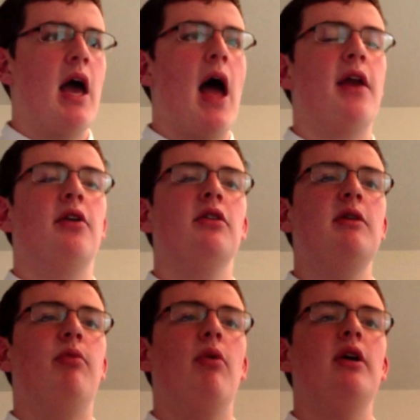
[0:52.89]
At an
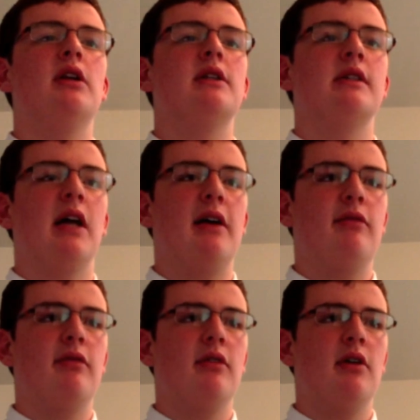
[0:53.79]
early point in his
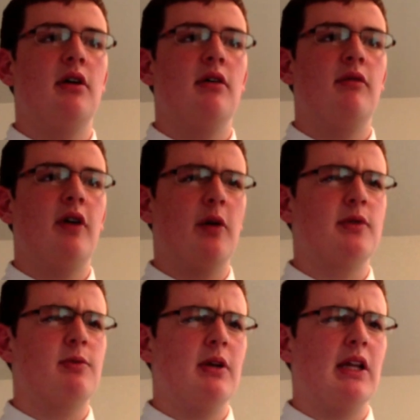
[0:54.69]
life,
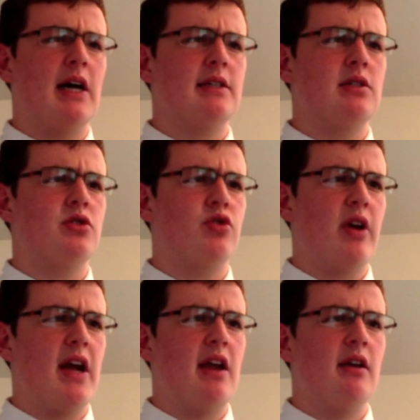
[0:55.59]
Phelps realized his
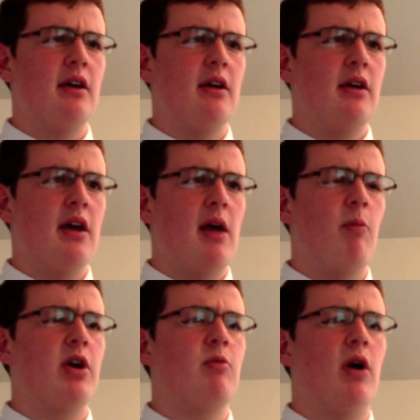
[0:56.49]
trade
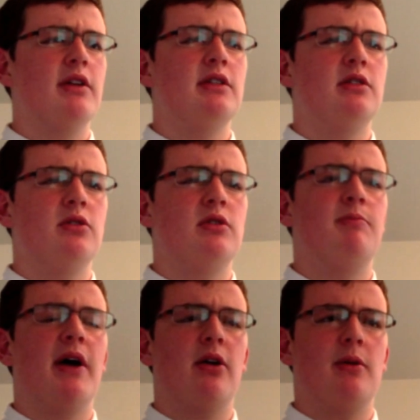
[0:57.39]
and what he wanted to do to
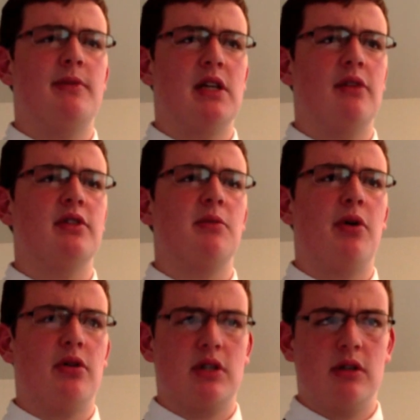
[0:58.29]
better himself as a
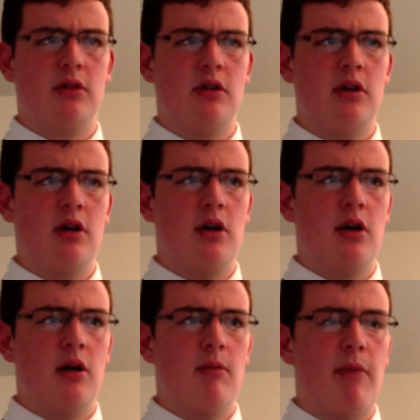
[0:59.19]
person.
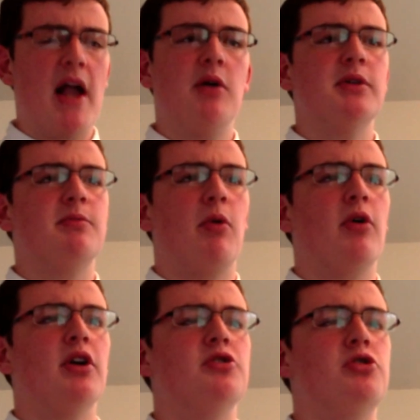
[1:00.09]
Michael was
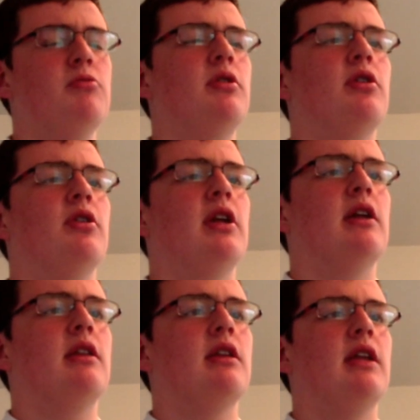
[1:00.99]
born on June
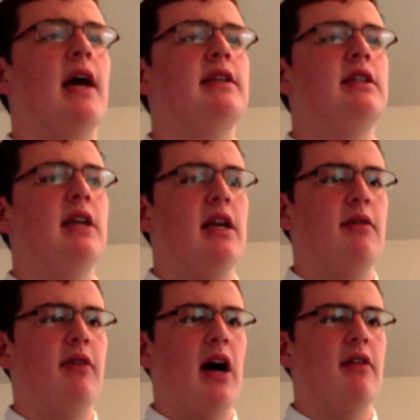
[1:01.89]
30th,
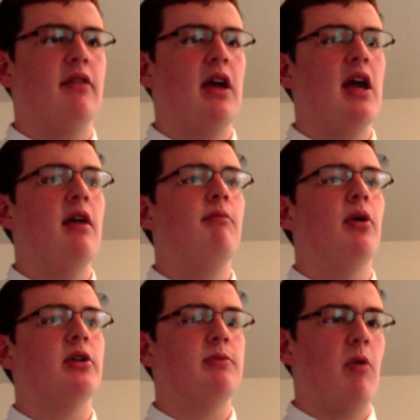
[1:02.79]
1985, in
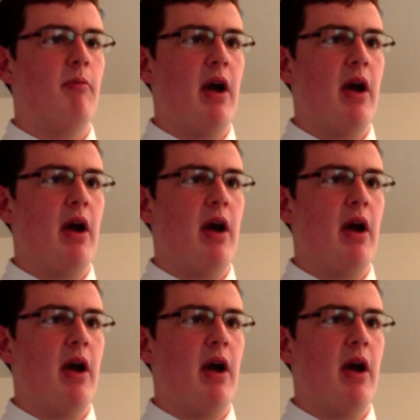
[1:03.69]
Baltimore,